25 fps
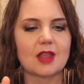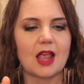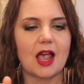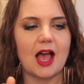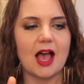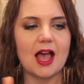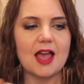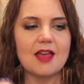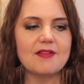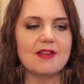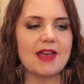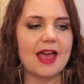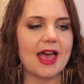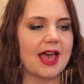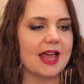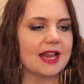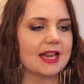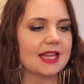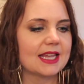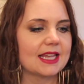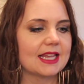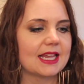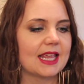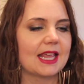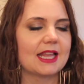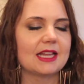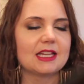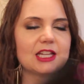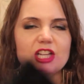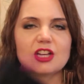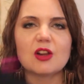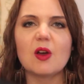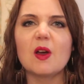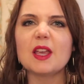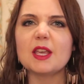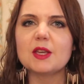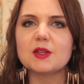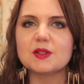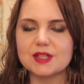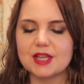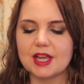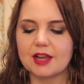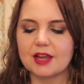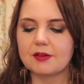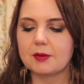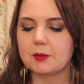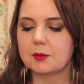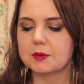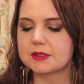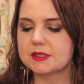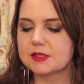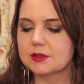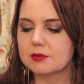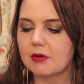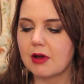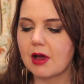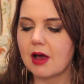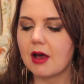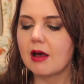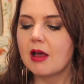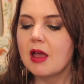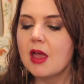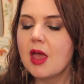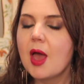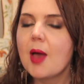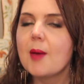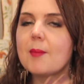I've had it, and you know, I use it every once in a while,